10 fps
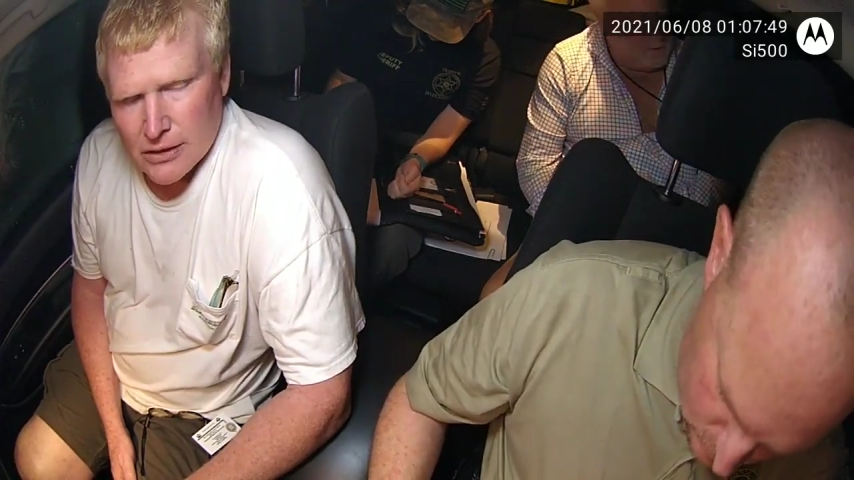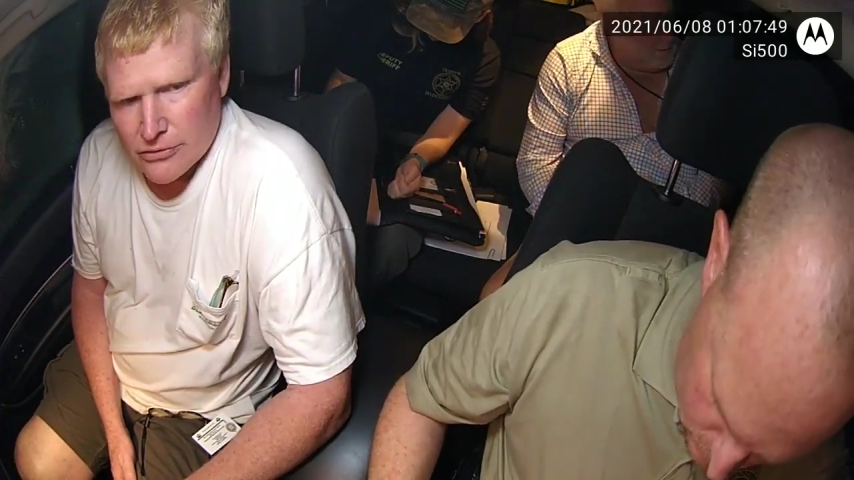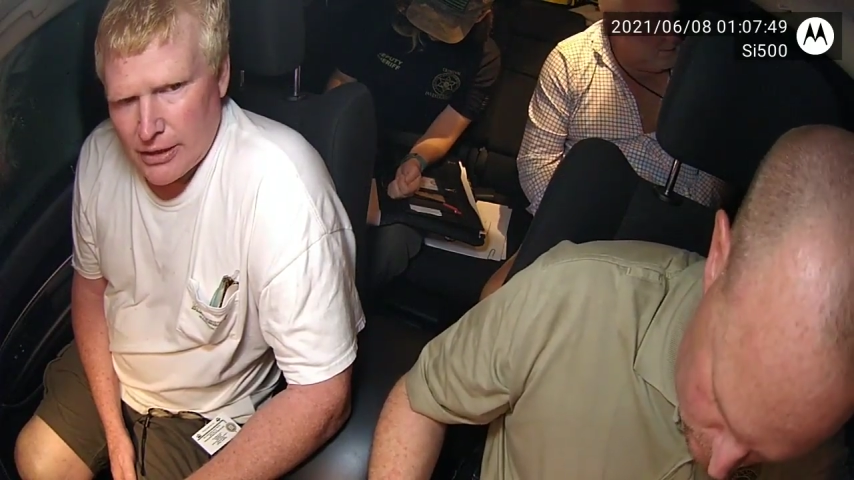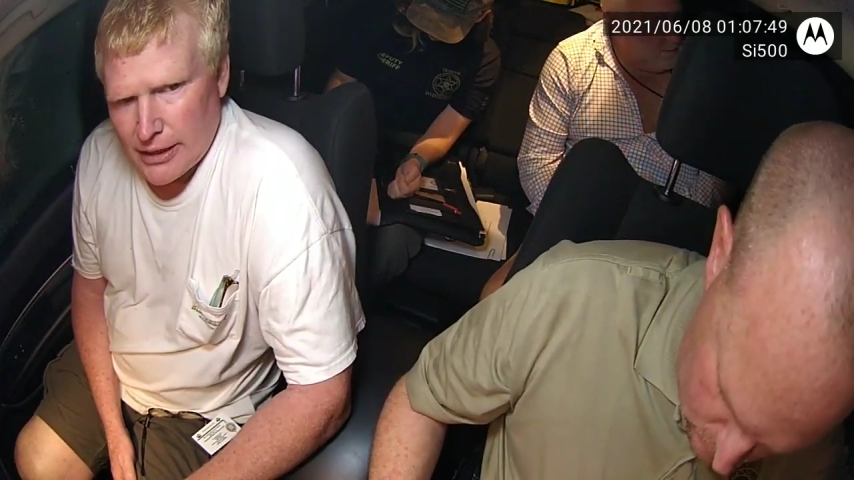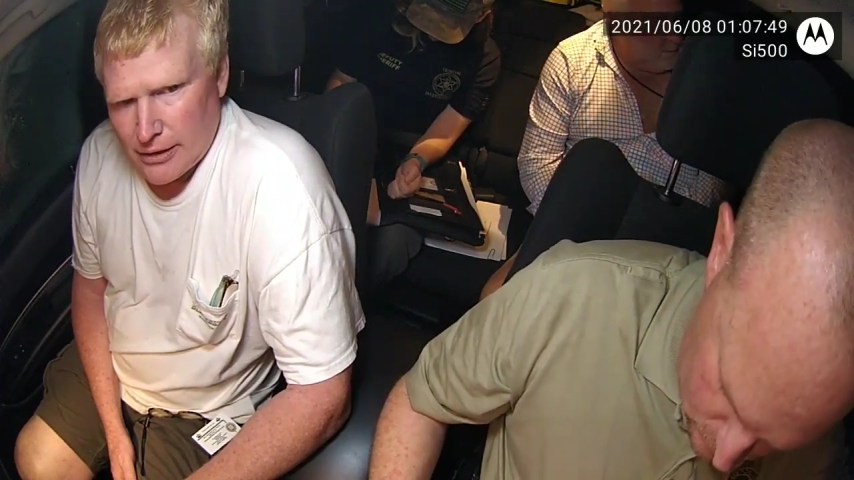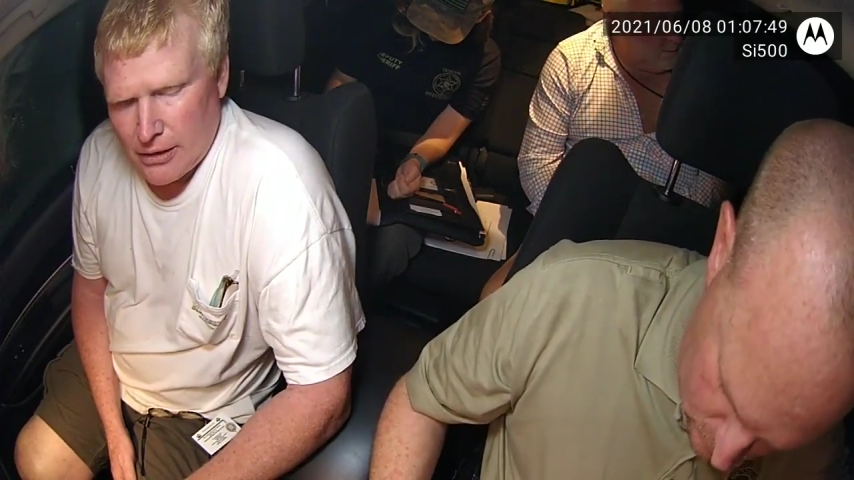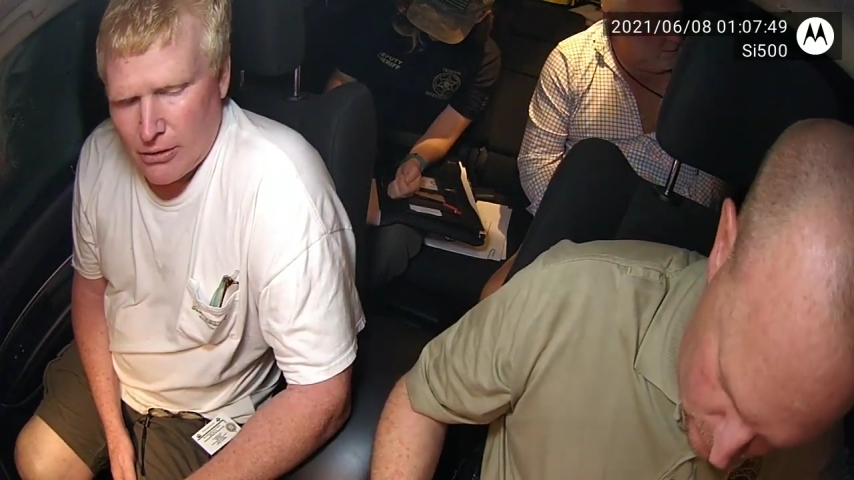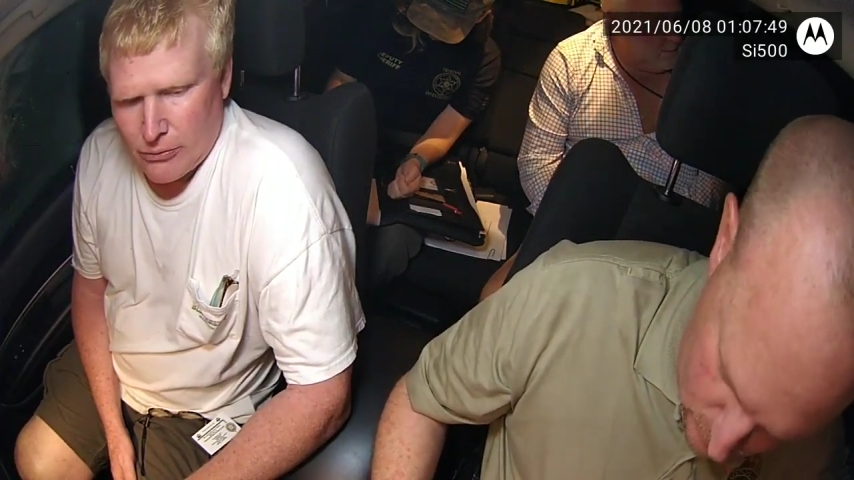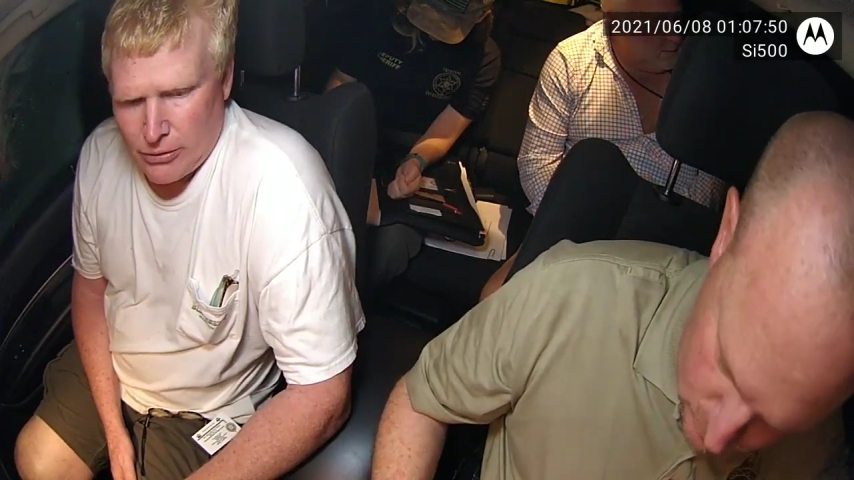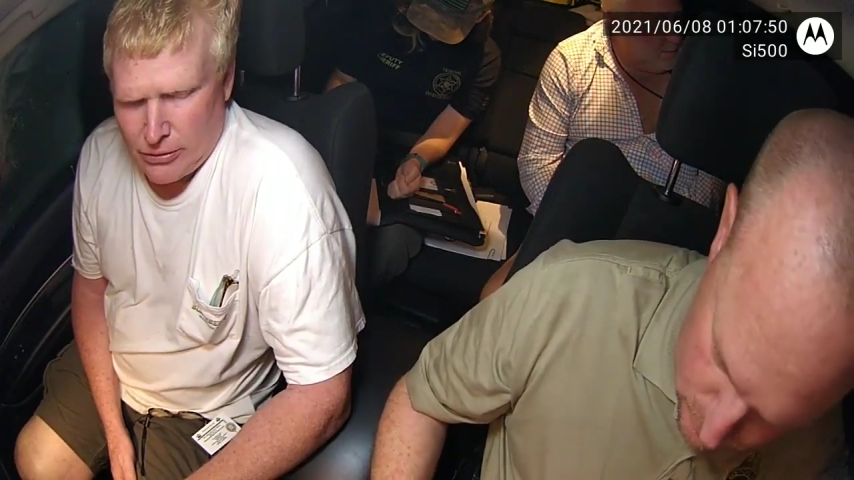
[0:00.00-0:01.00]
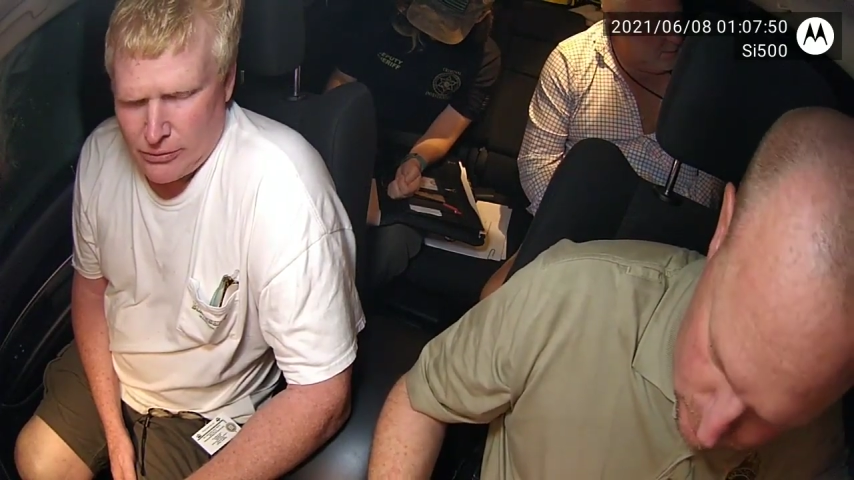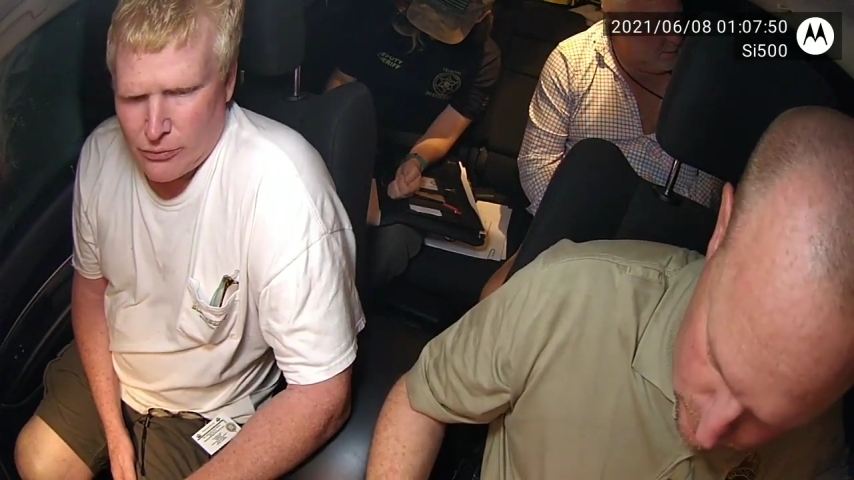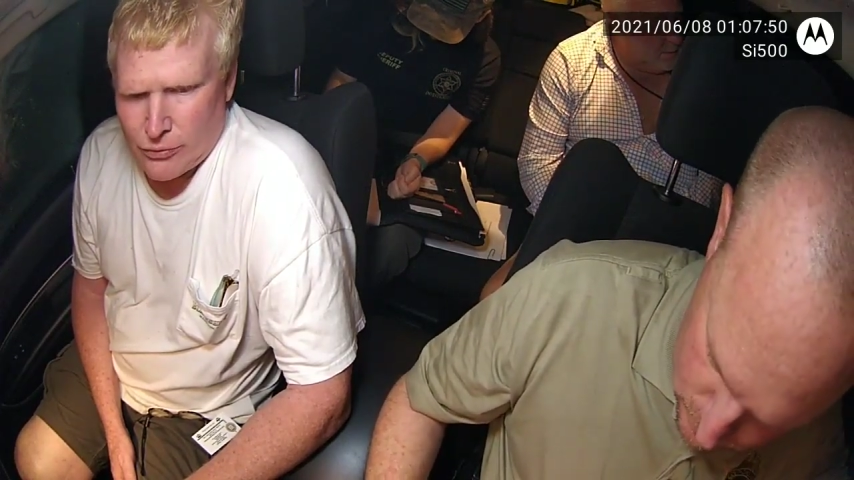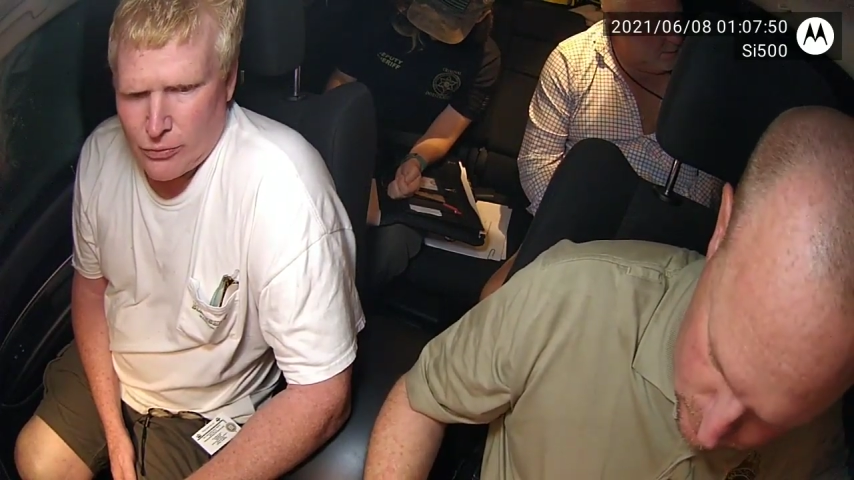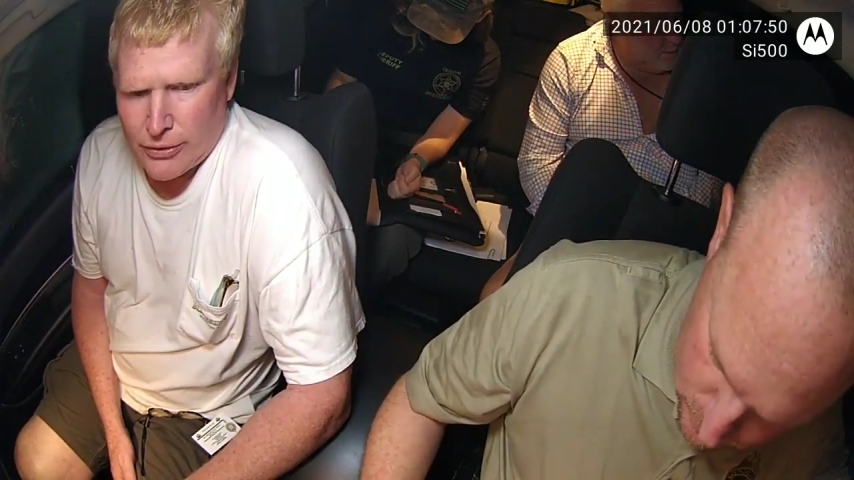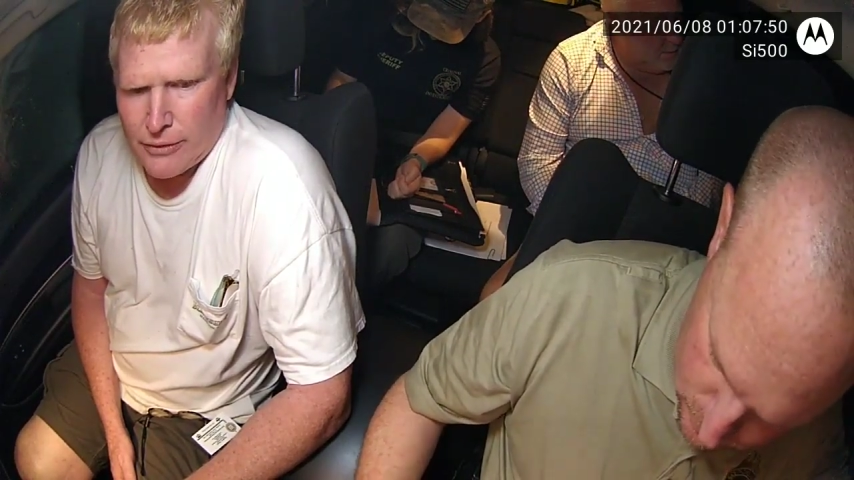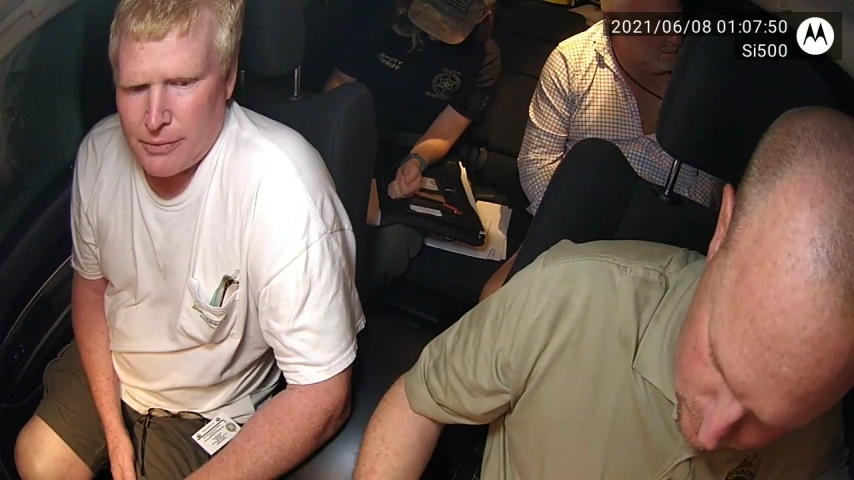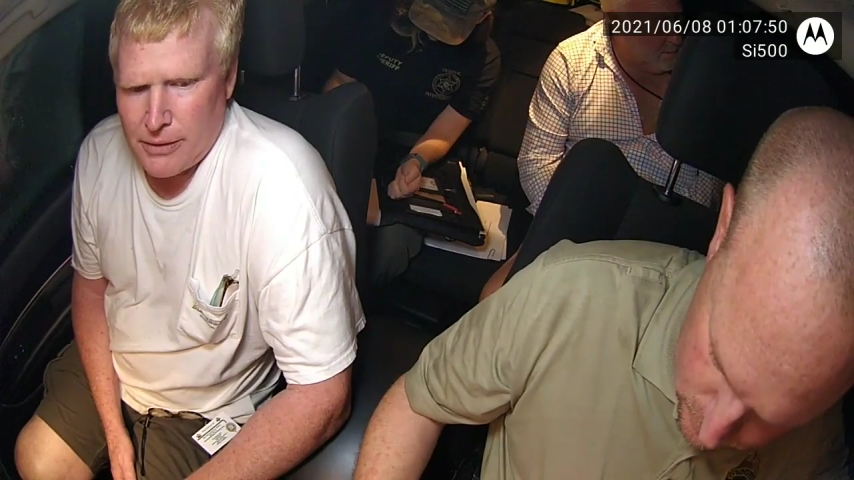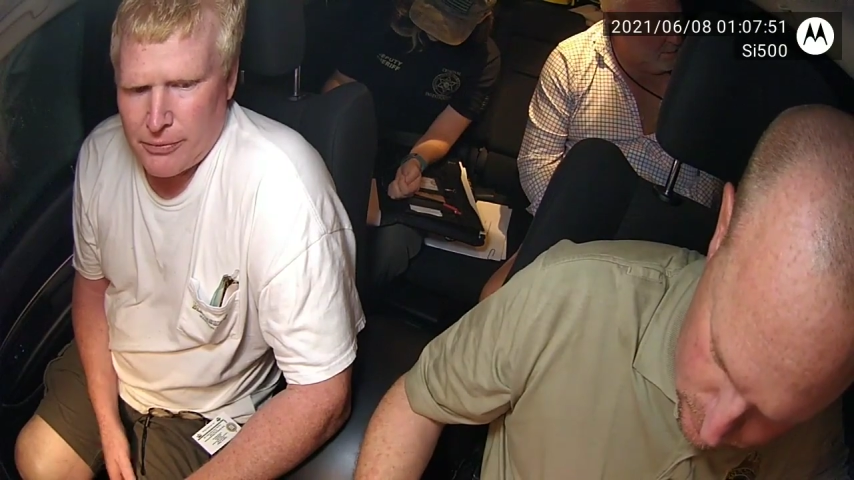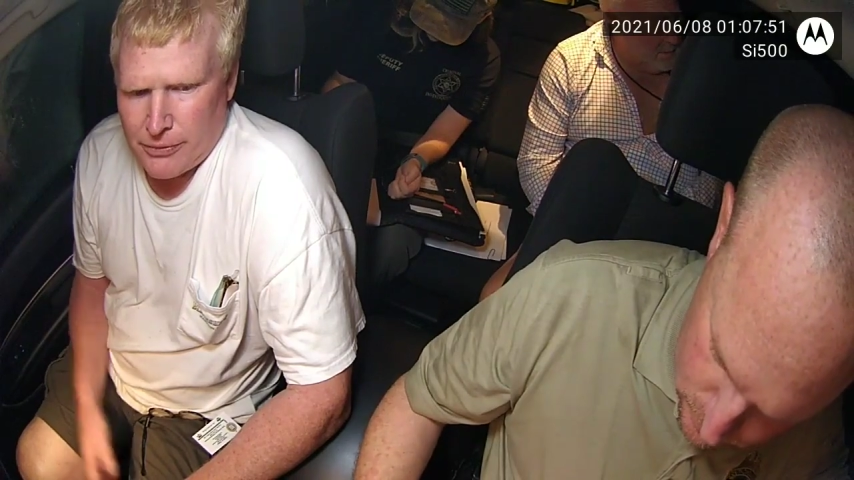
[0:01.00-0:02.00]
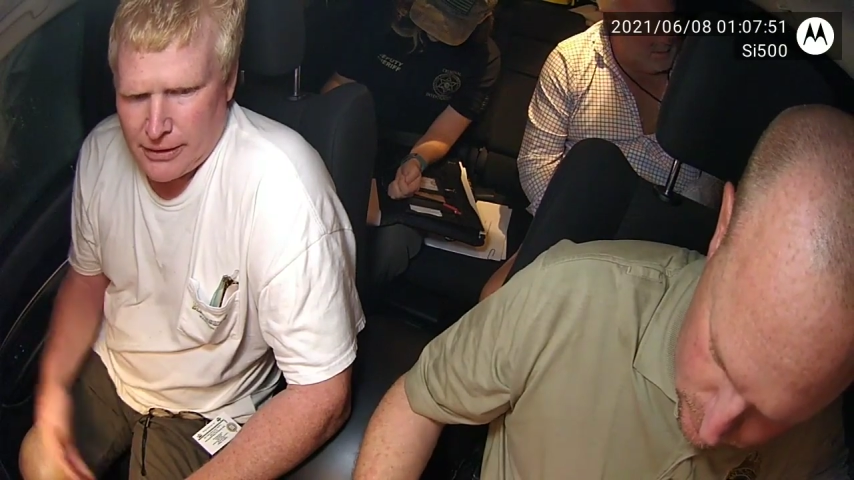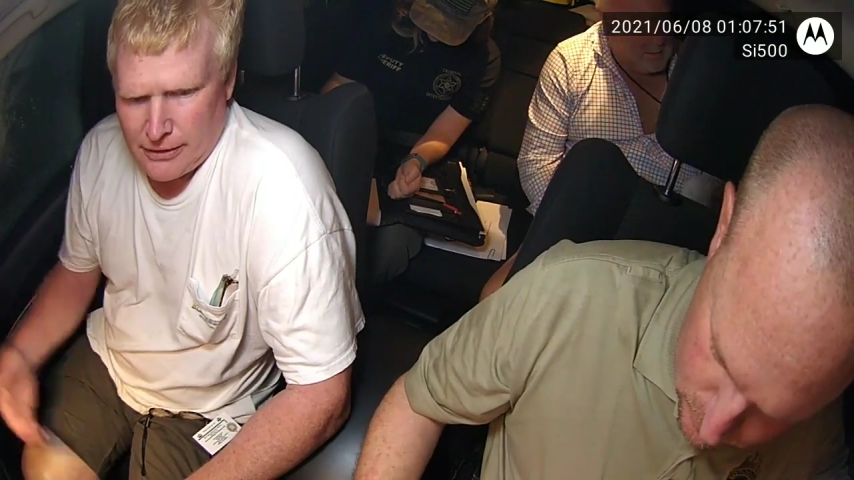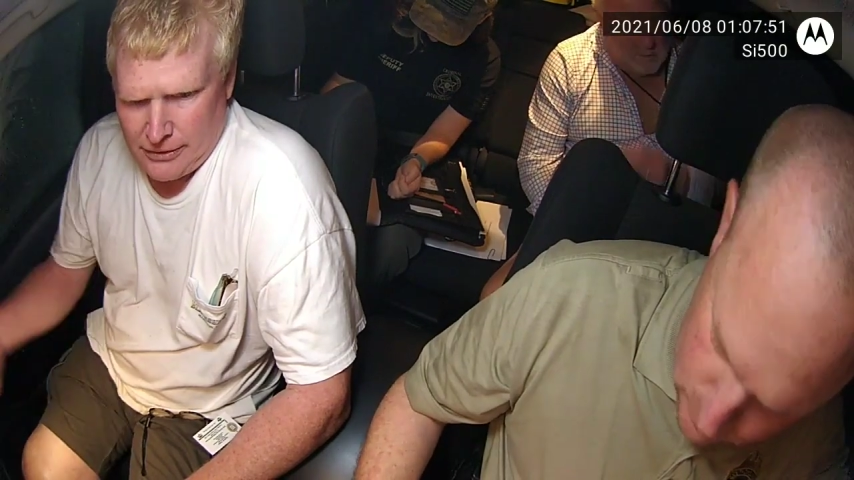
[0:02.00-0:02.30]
I tried to call Rogan, was one of the people that,